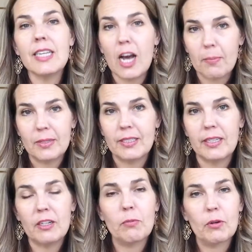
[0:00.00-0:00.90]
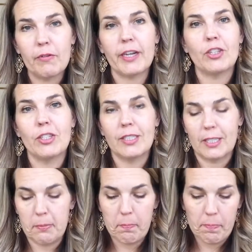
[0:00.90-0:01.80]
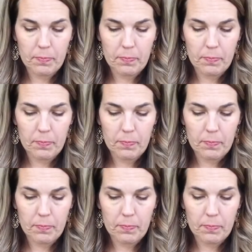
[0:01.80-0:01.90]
the opposite of perfectionism.